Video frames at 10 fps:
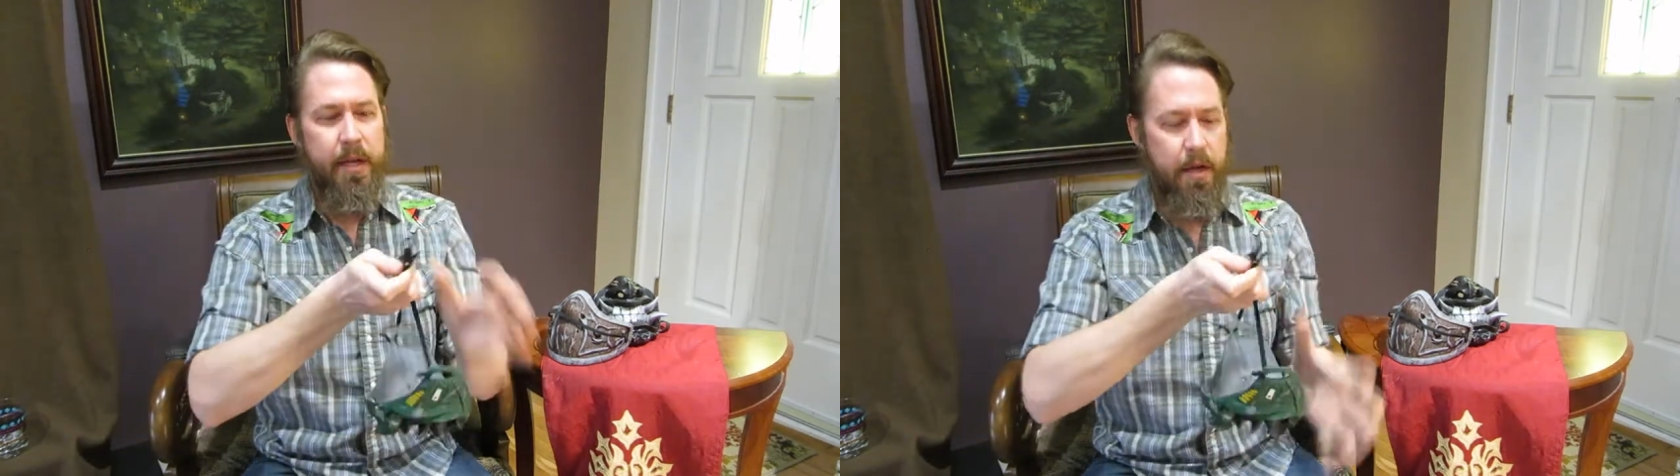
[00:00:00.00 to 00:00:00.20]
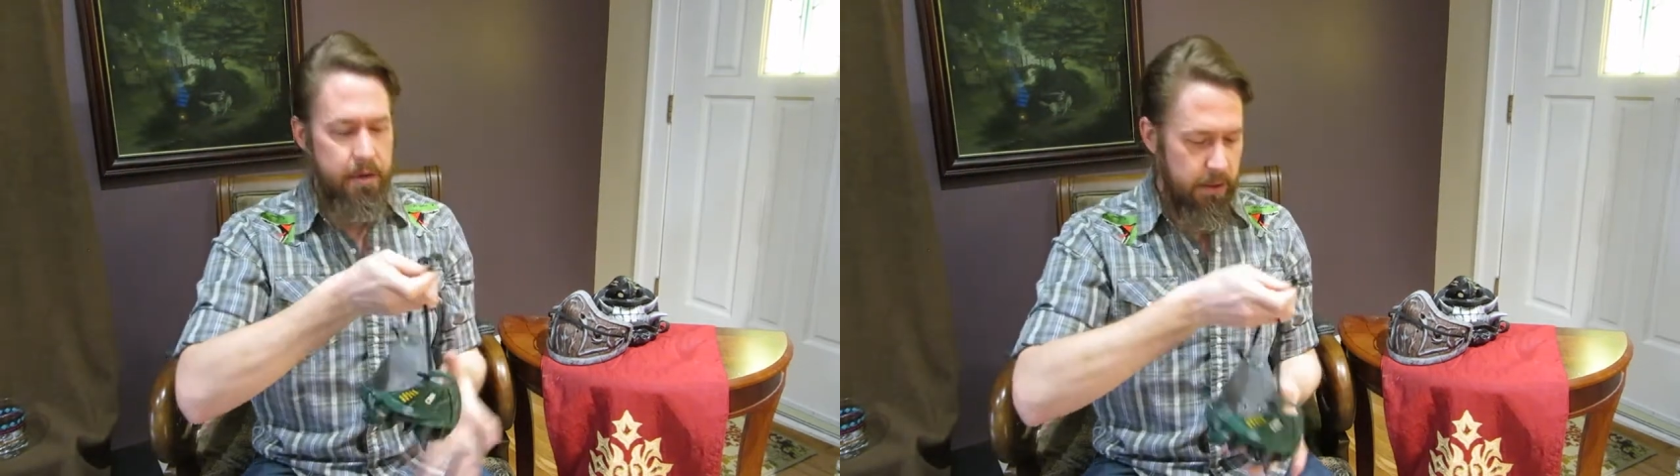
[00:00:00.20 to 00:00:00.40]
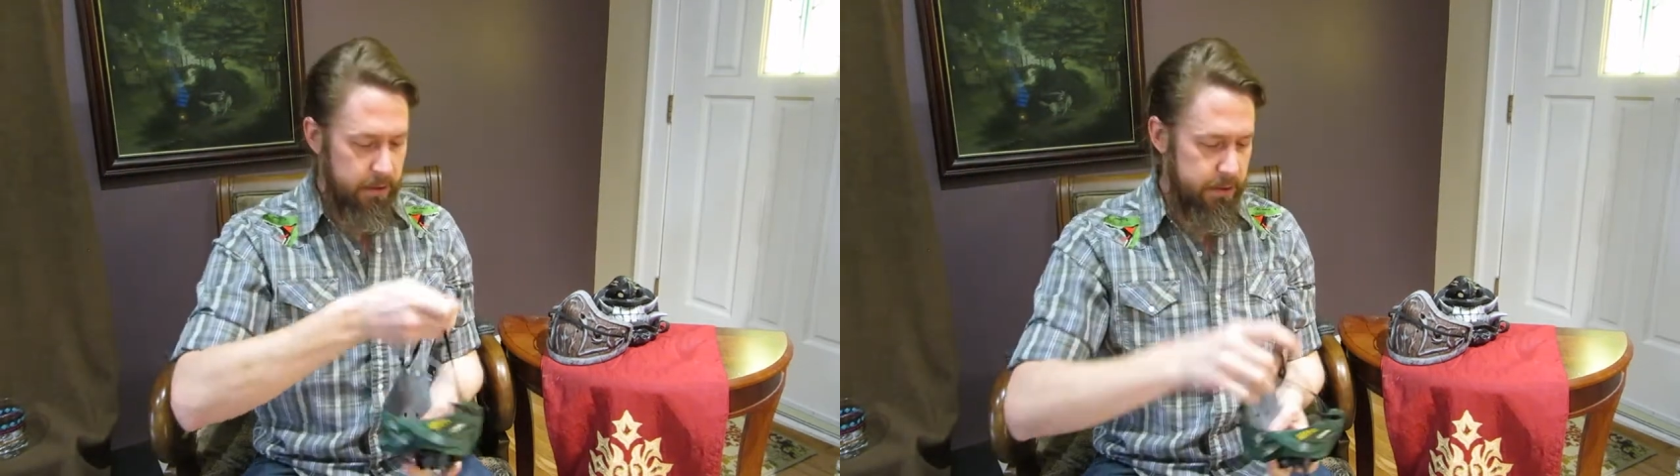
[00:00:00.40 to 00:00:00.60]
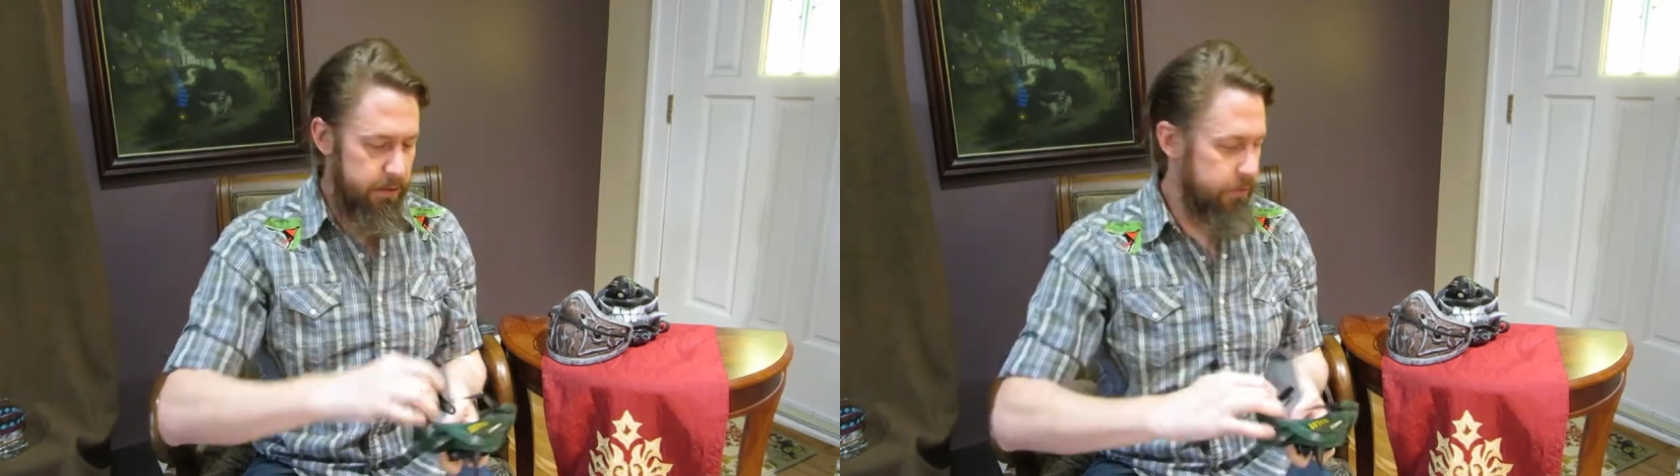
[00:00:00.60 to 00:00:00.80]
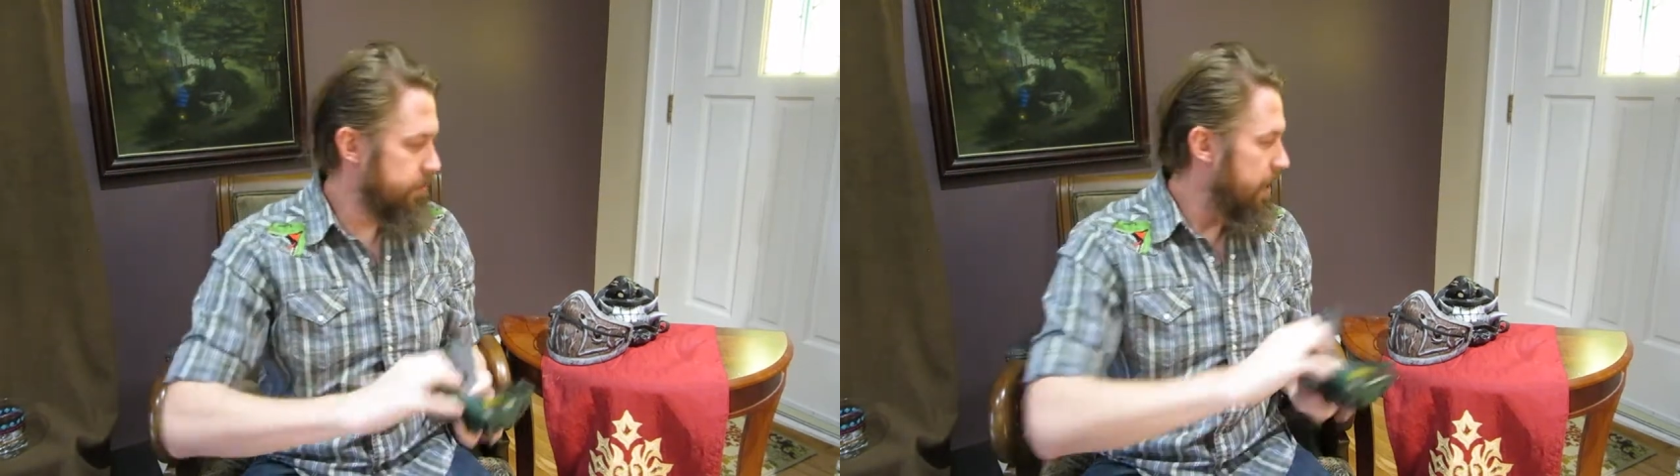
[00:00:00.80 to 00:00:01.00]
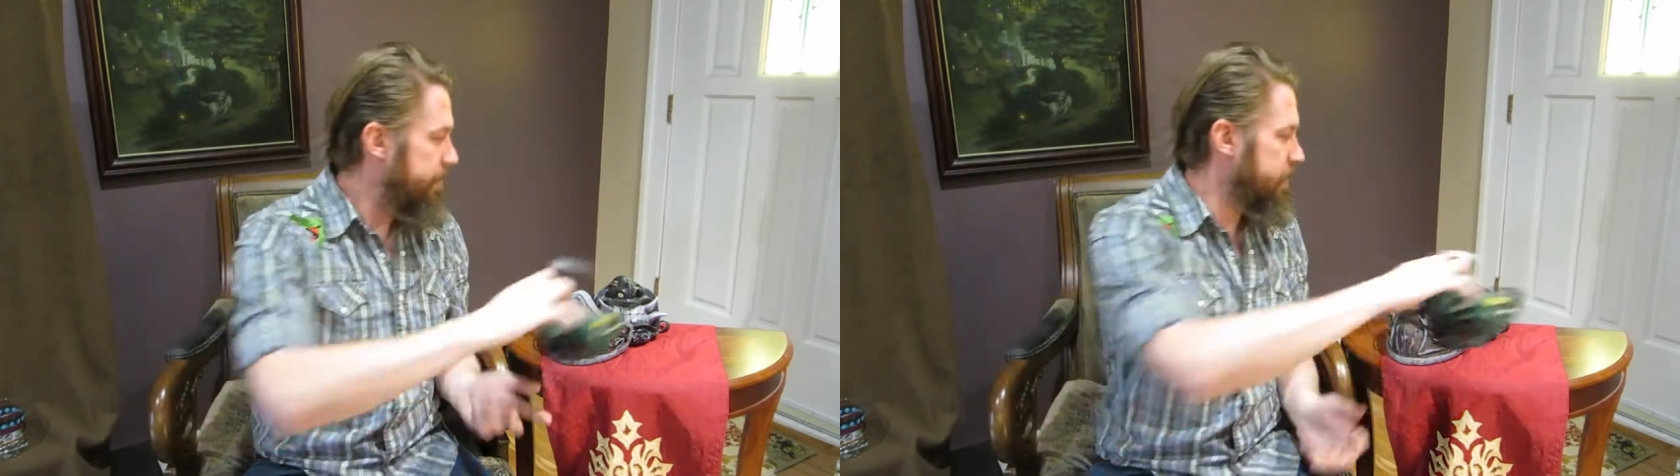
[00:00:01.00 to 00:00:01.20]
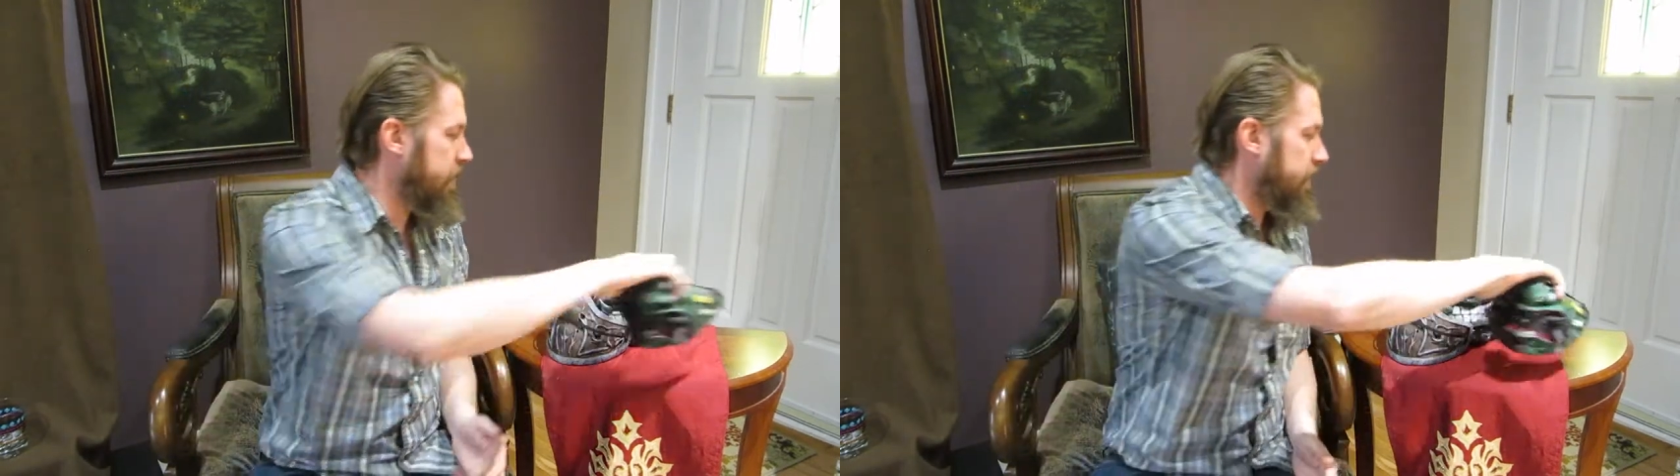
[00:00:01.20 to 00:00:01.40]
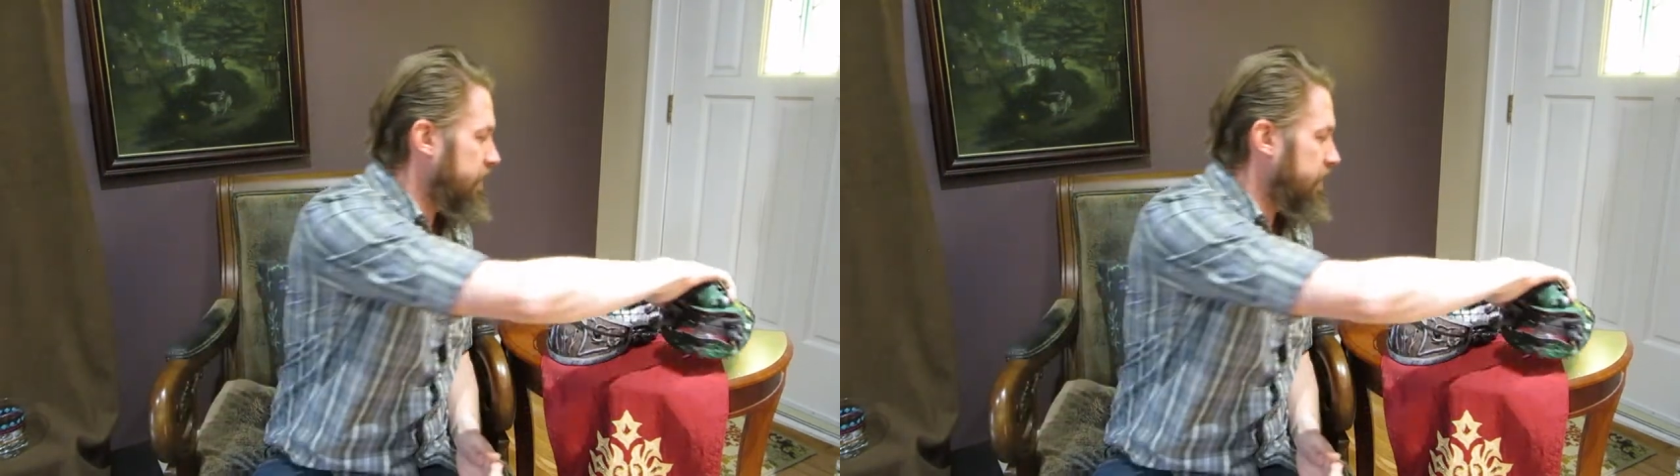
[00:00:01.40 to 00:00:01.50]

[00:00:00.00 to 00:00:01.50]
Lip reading: unhook the two straps,